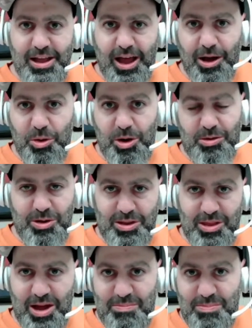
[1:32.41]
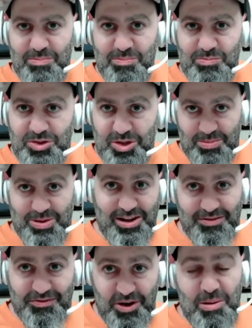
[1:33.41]
I work with somebody
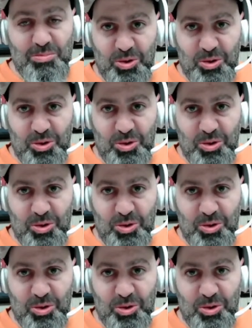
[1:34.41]
from